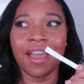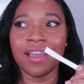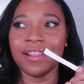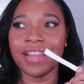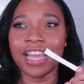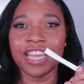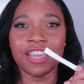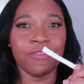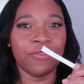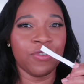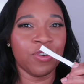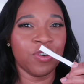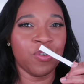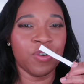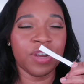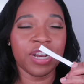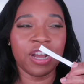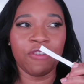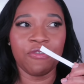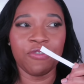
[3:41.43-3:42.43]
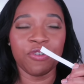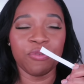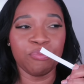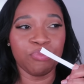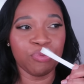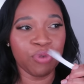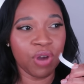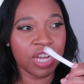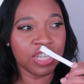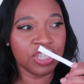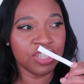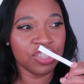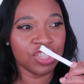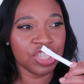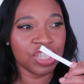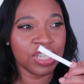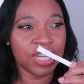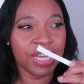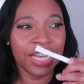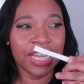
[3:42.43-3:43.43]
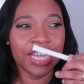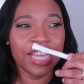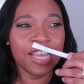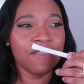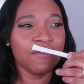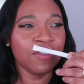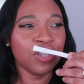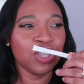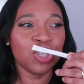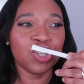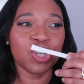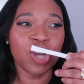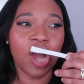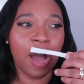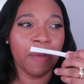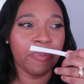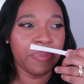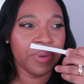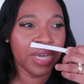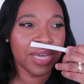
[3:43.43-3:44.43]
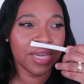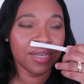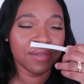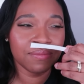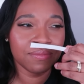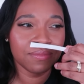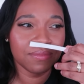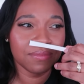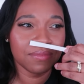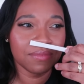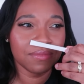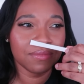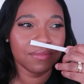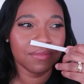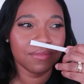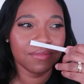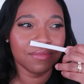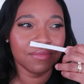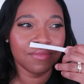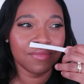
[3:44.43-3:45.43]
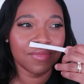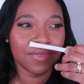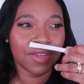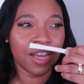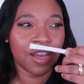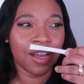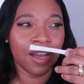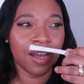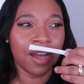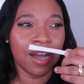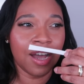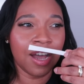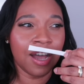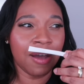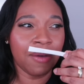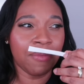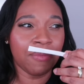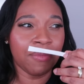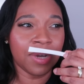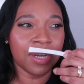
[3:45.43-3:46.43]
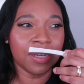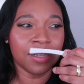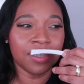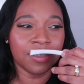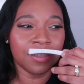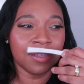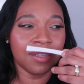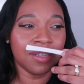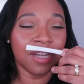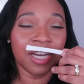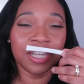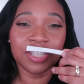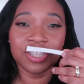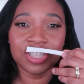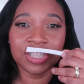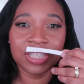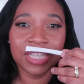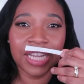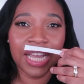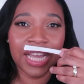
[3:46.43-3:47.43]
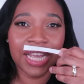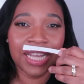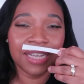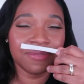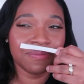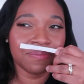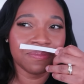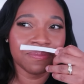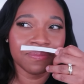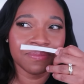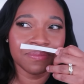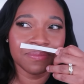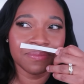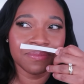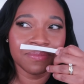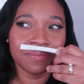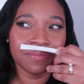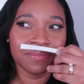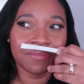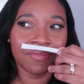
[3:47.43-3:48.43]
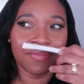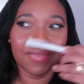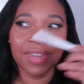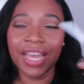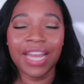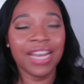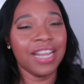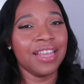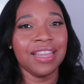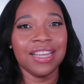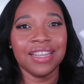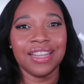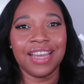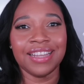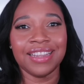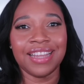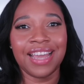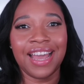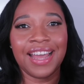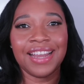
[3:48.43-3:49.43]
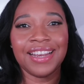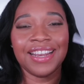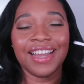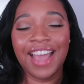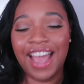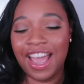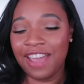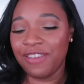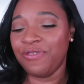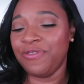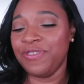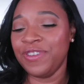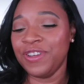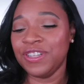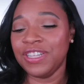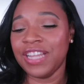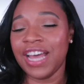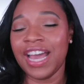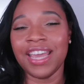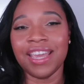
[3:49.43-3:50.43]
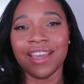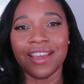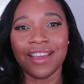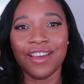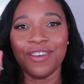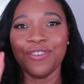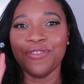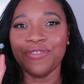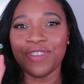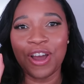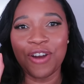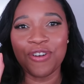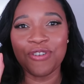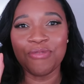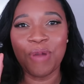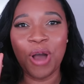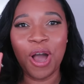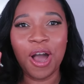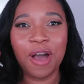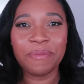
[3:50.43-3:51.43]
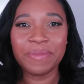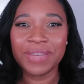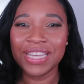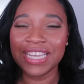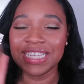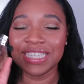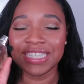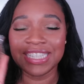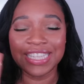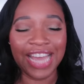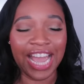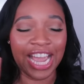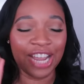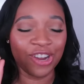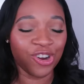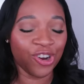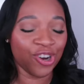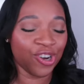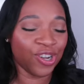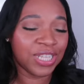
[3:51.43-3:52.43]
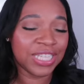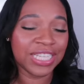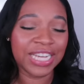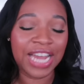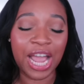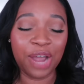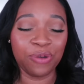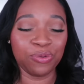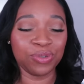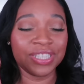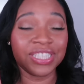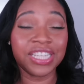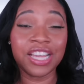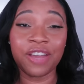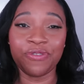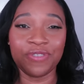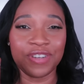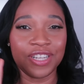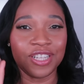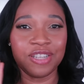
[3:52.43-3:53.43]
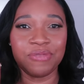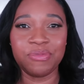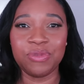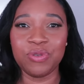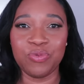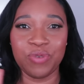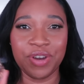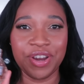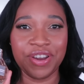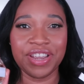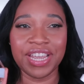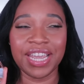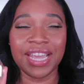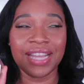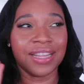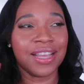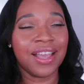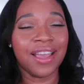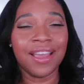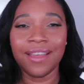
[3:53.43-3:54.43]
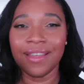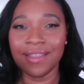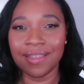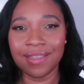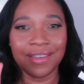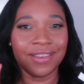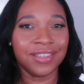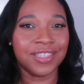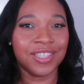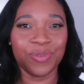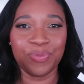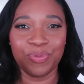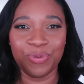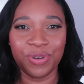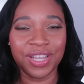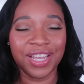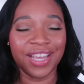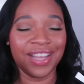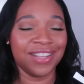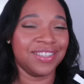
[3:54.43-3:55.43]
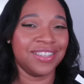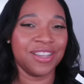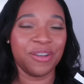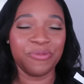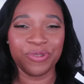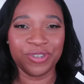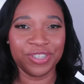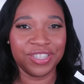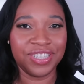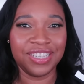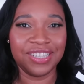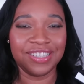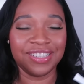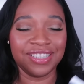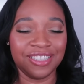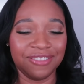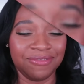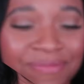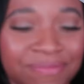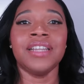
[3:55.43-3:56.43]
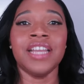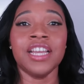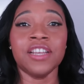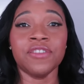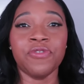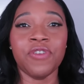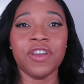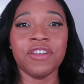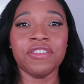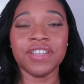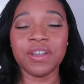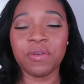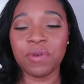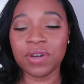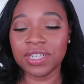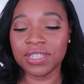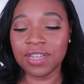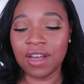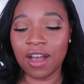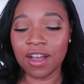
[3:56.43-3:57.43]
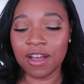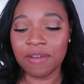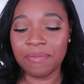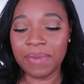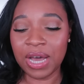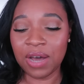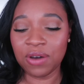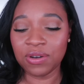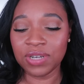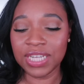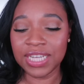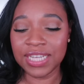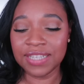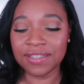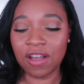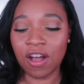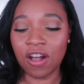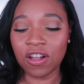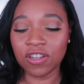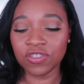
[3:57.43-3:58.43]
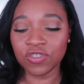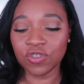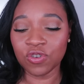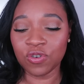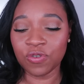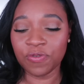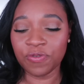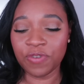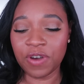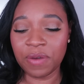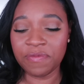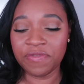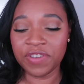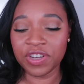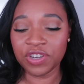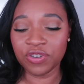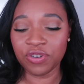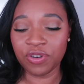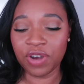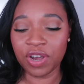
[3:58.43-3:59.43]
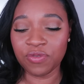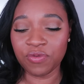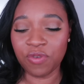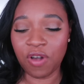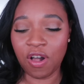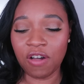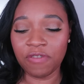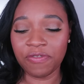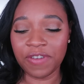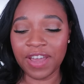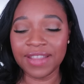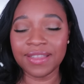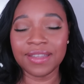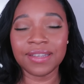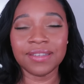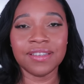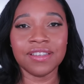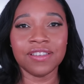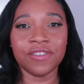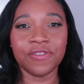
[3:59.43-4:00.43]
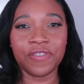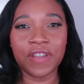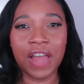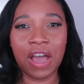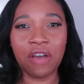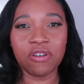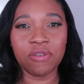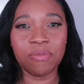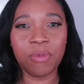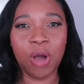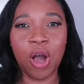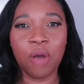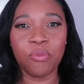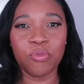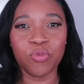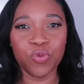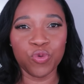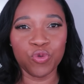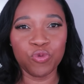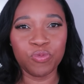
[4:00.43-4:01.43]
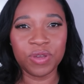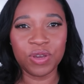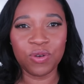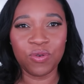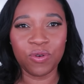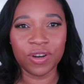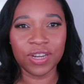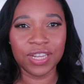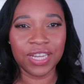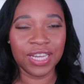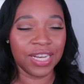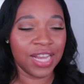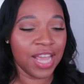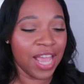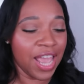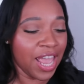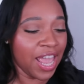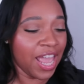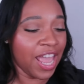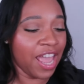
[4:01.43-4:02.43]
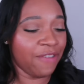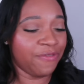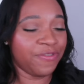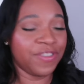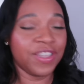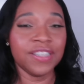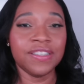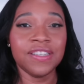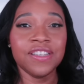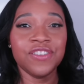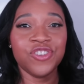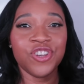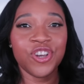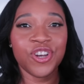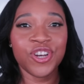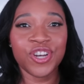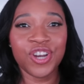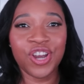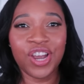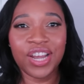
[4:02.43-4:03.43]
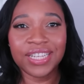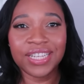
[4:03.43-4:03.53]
like if you're going out for brunch, even shopping, lunch date, anything like that. I feel like Flowerbomb is that girl, and I will definitely be wearing it this spring and summer season. The next fragrance I want to talk about is also from Victor and Rolf, and this is Flowerbomb Ruby Orchid. If this is your